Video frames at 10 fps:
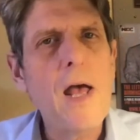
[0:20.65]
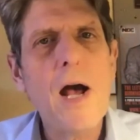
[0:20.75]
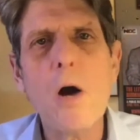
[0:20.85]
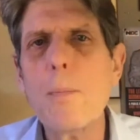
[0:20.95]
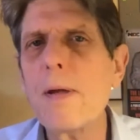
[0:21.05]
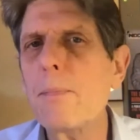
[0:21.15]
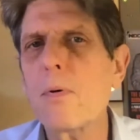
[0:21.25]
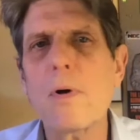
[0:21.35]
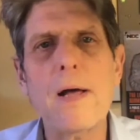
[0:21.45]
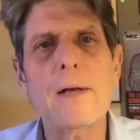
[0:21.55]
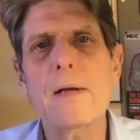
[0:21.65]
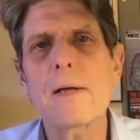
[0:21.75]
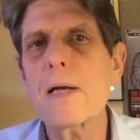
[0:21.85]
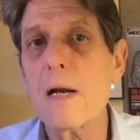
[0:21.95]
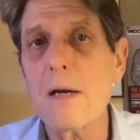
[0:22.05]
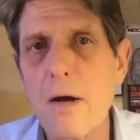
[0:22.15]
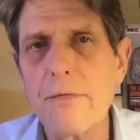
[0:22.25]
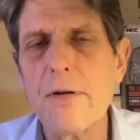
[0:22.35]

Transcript: how people had not enough